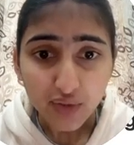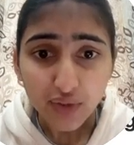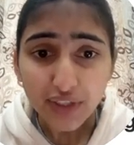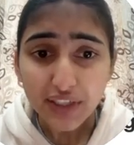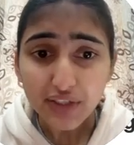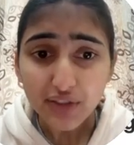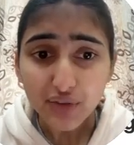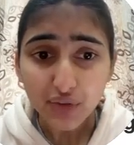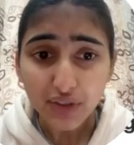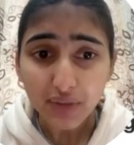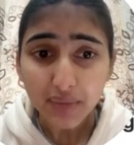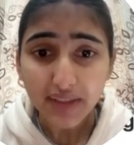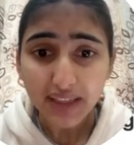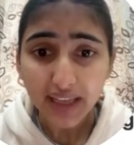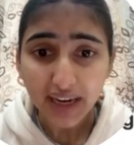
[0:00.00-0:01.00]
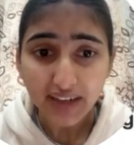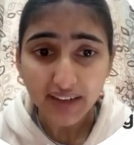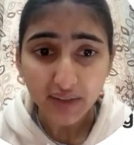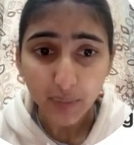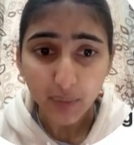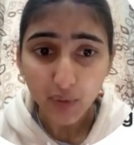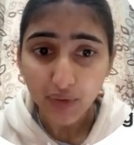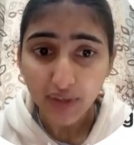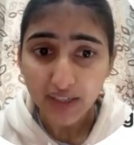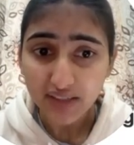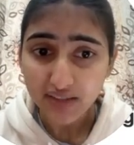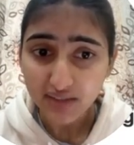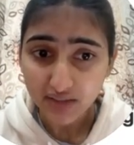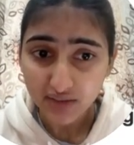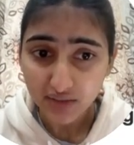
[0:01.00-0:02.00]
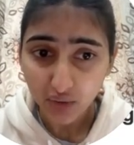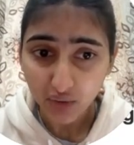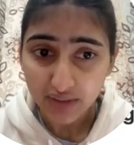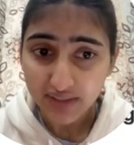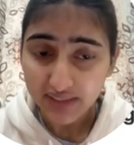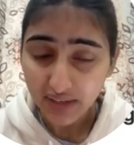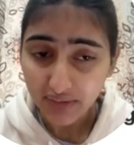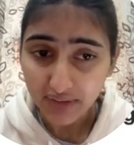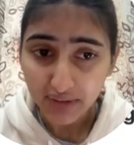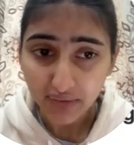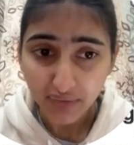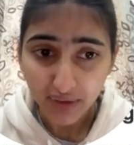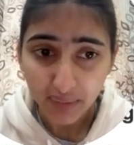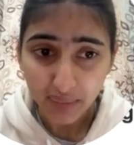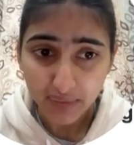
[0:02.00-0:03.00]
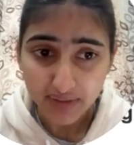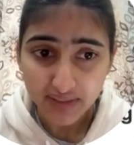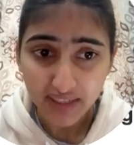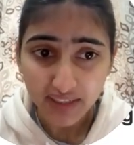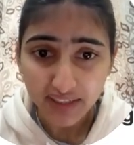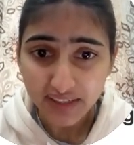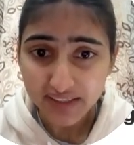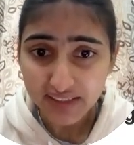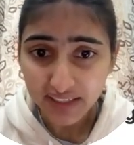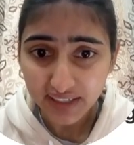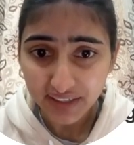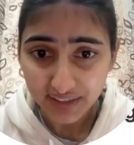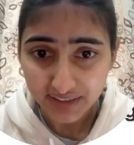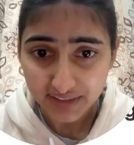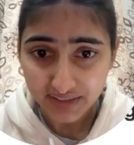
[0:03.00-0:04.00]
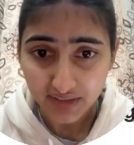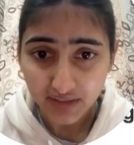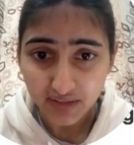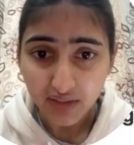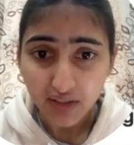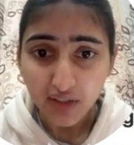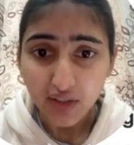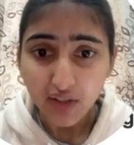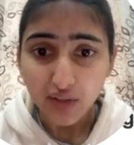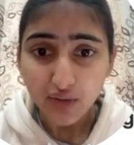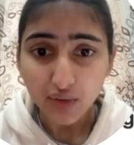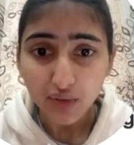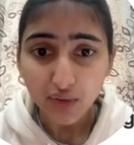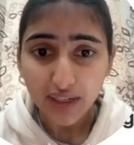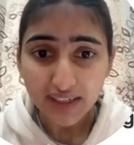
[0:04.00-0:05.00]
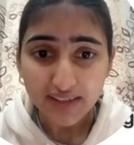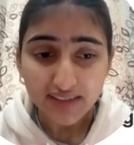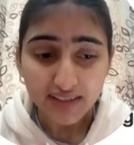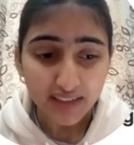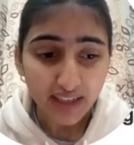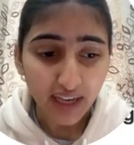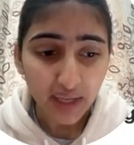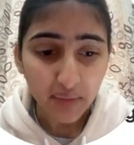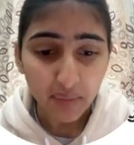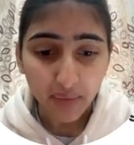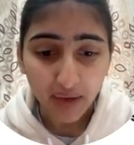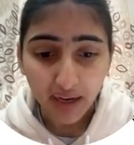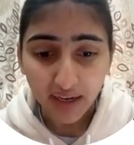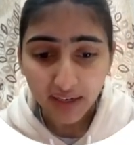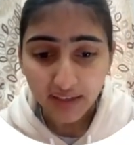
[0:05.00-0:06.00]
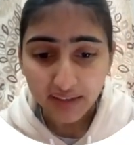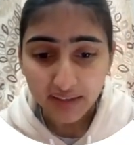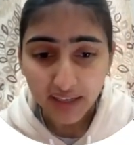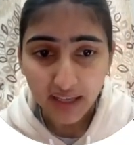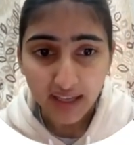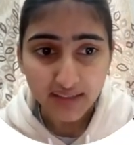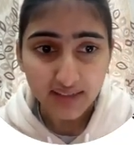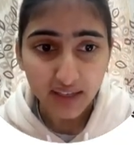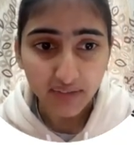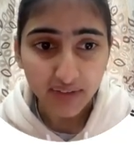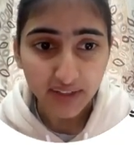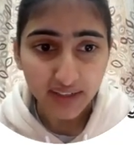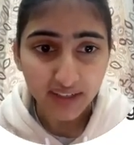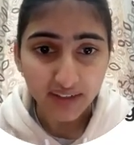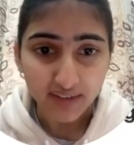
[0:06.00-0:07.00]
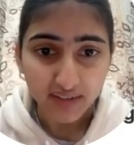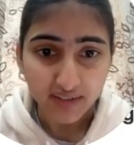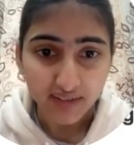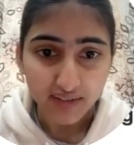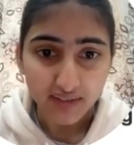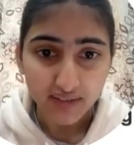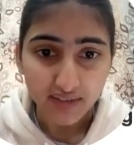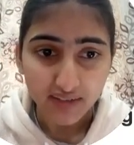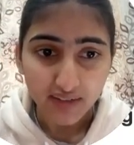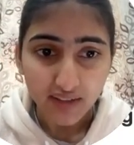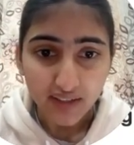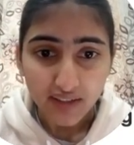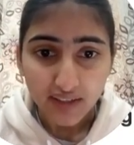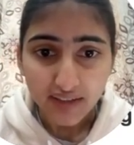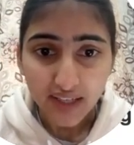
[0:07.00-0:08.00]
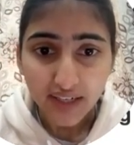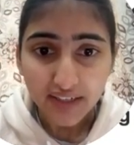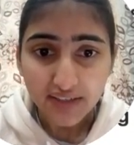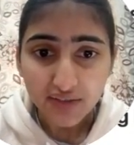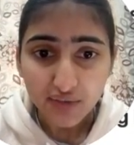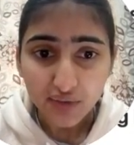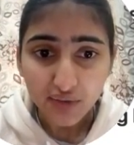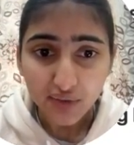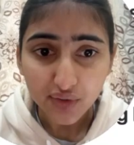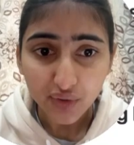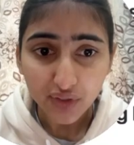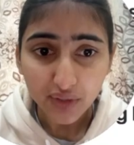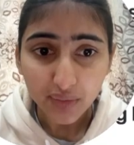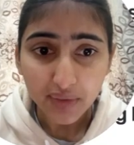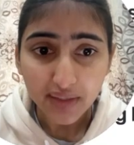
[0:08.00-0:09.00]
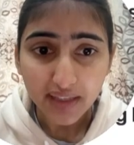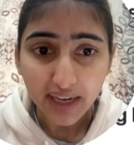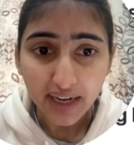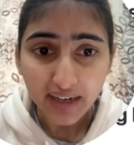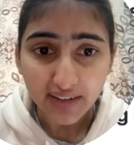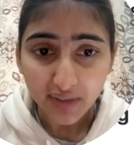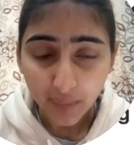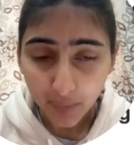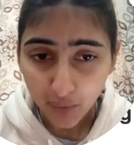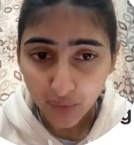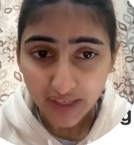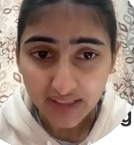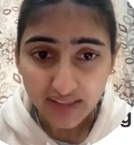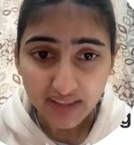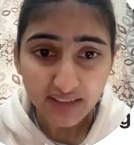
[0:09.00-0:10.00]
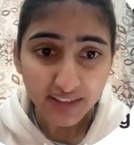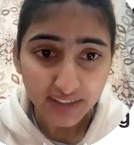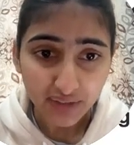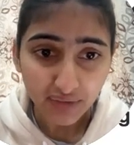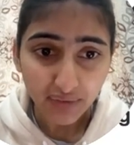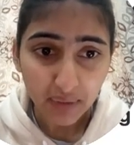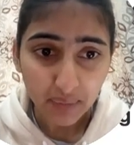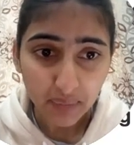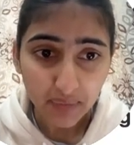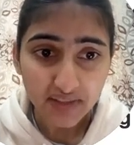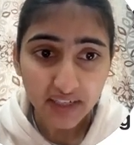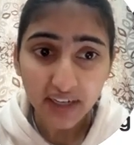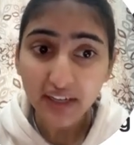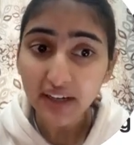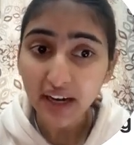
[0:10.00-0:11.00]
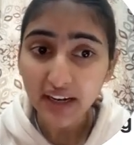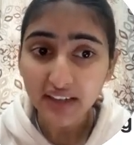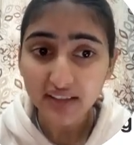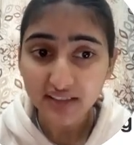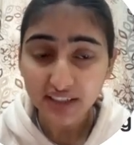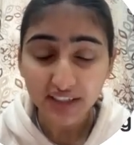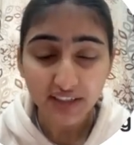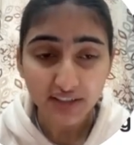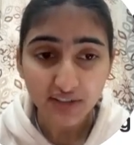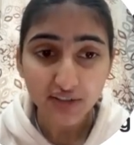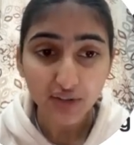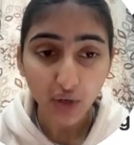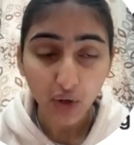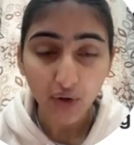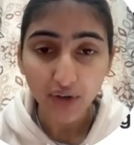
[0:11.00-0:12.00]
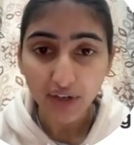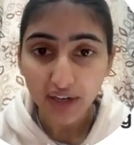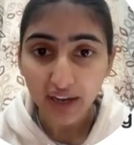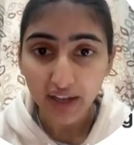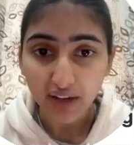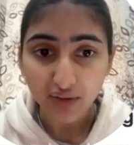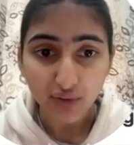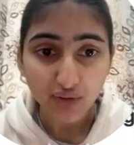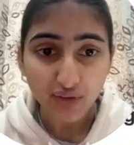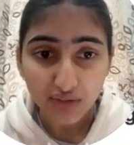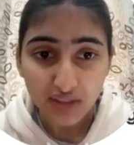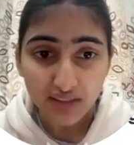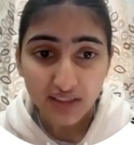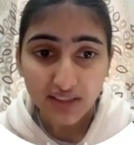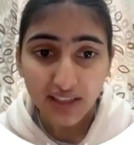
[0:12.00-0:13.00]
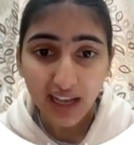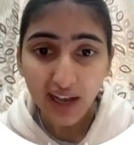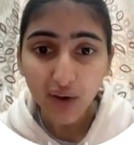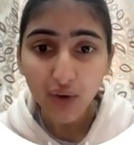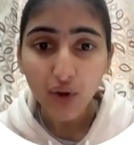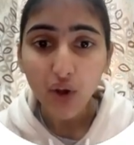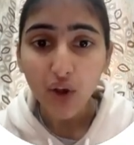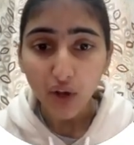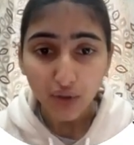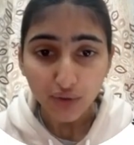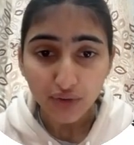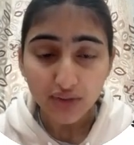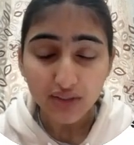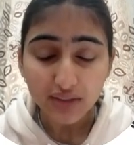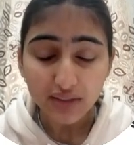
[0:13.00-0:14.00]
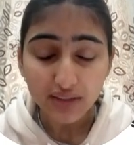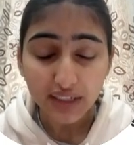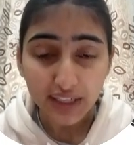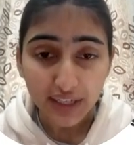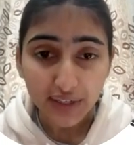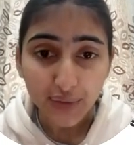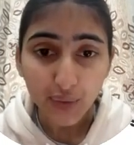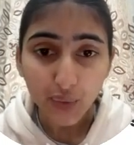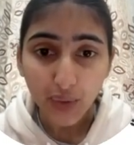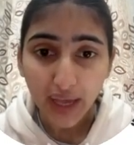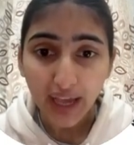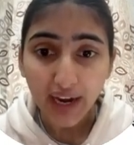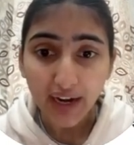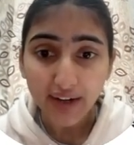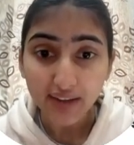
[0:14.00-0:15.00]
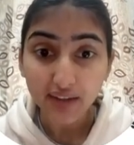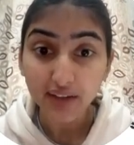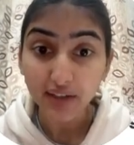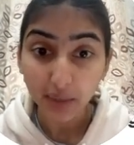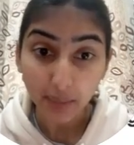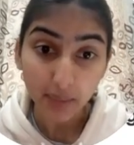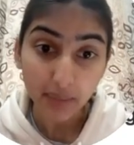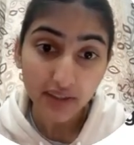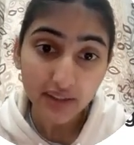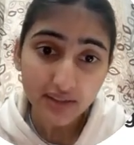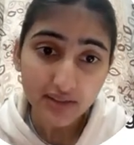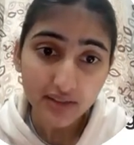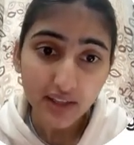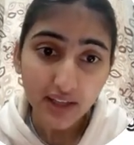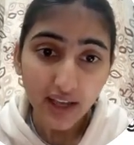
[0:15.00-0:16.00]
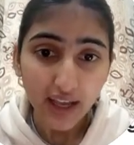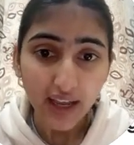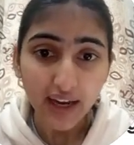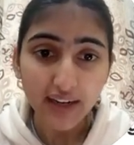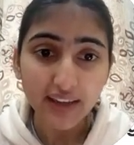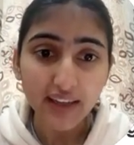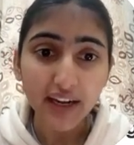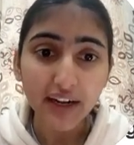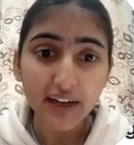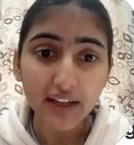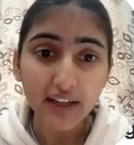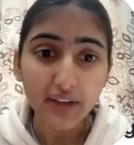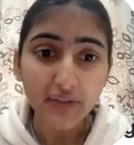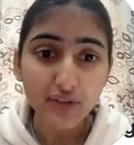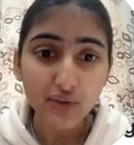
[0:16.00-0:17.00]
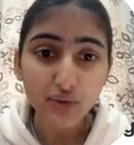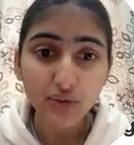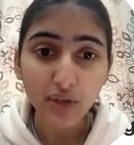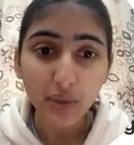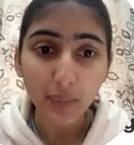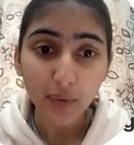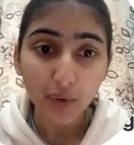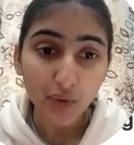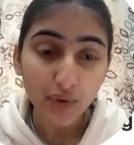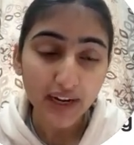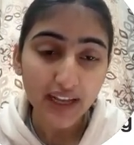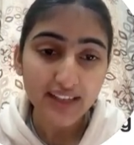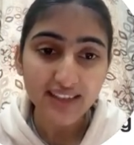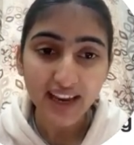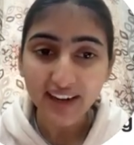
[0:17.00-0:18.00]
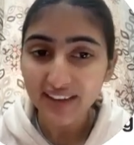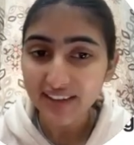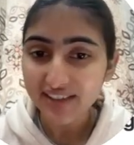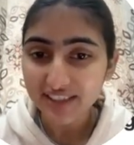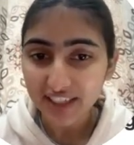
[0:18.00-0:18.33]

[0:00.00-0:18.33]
So it is showing me that the progress is only 75%, it's at risk. So let's say I mark it as 17. Then it's showing me that the progress is 85% and the status is on track. So this is how you just need to add the numbers, and then it gives you the progress and the